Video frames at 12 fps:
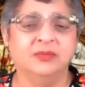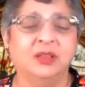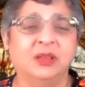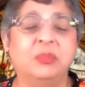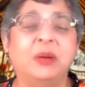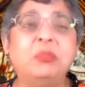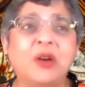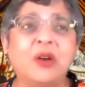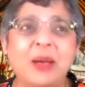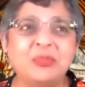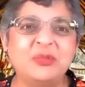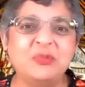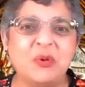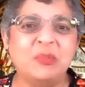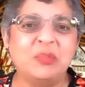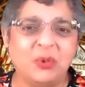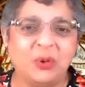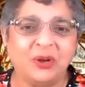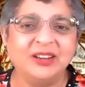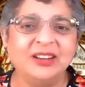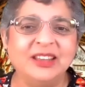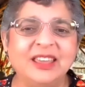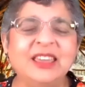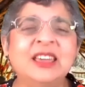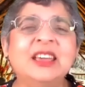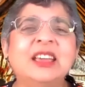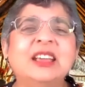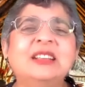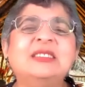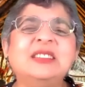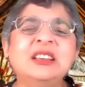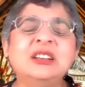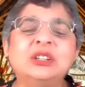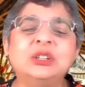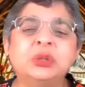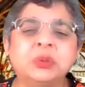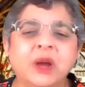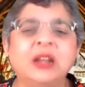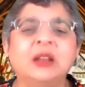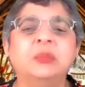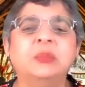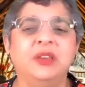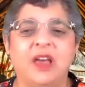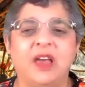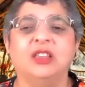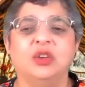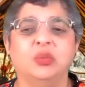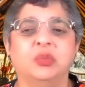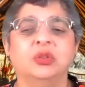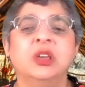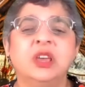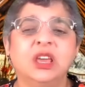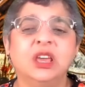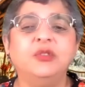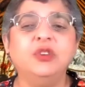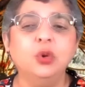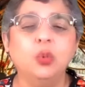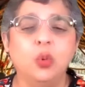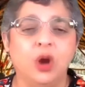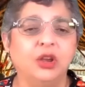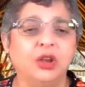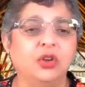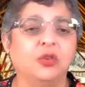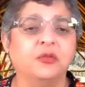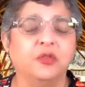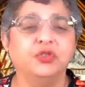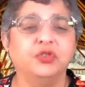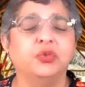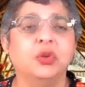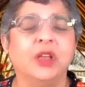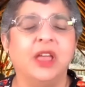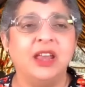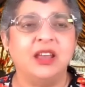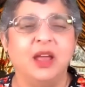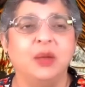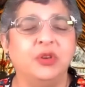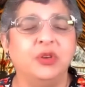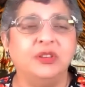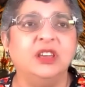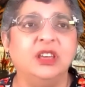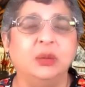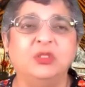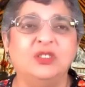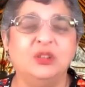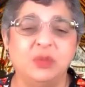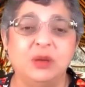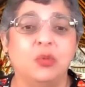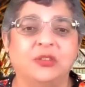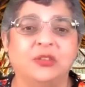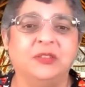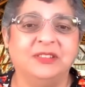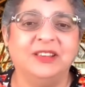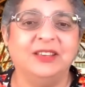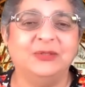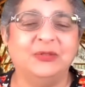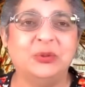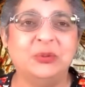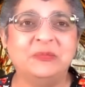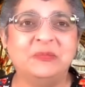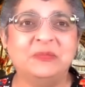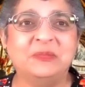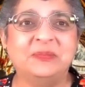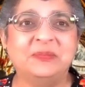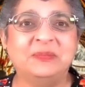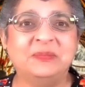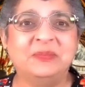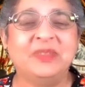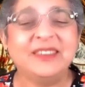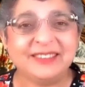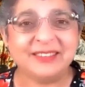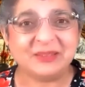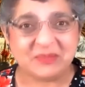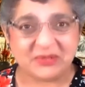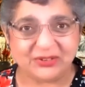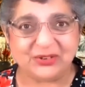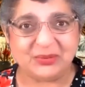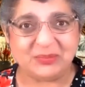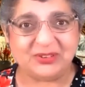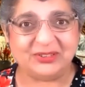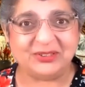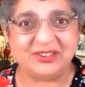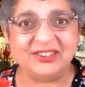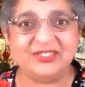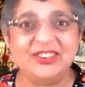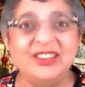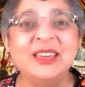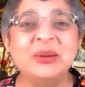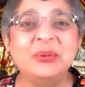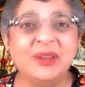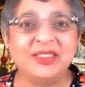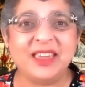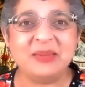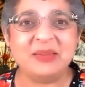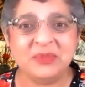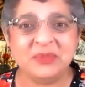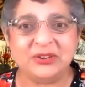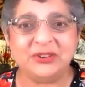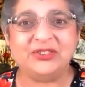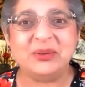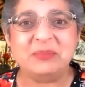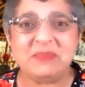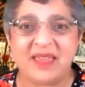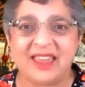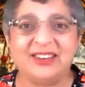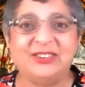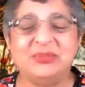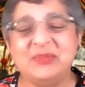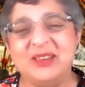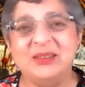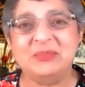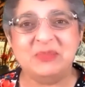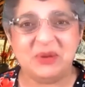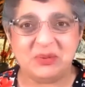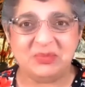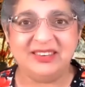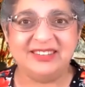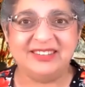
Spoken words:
But perhaps more importantly, it's incredibly valuable if you want your virtual and hybrid teams to be more successful. This is Merge Gupta-Sunderji with Emerge Management Moment.